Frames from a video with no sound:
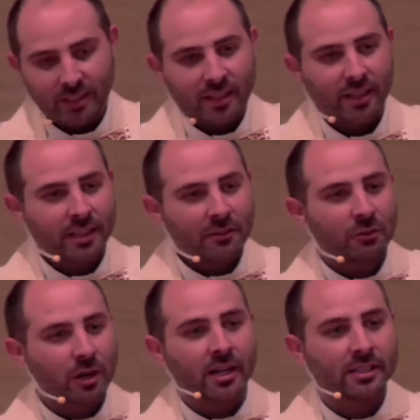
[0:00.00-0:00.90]
And I think
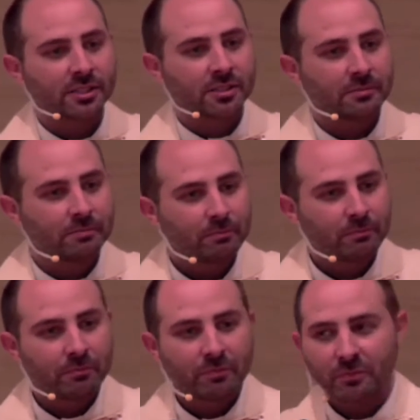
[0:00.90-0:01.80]
for us,
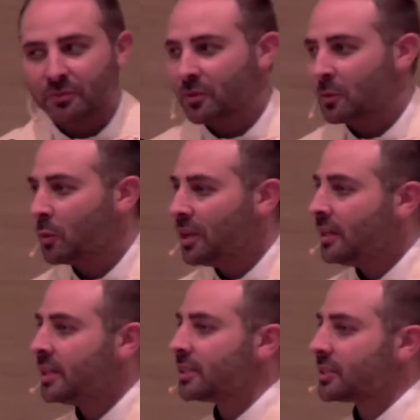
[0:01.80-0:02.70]
we
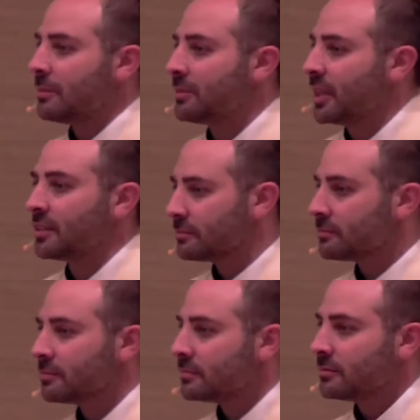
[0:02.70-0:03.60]
need the same thing
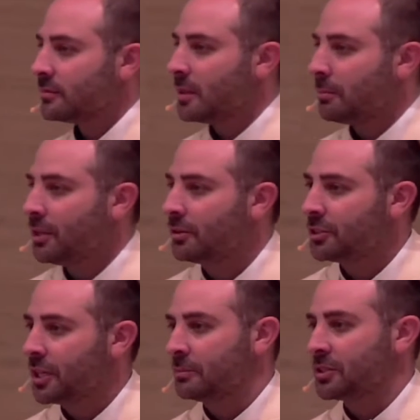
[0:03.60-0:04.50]
that Peter and
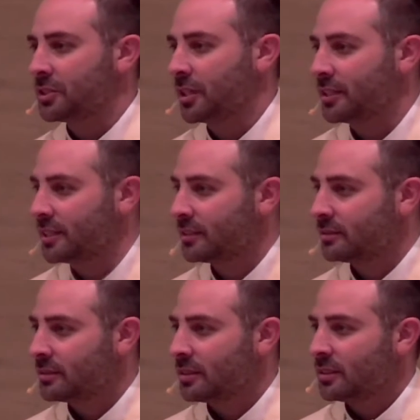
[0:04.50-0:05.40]
James and John did,
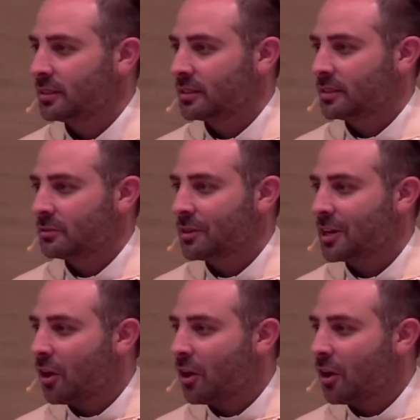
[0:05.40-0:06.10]
right?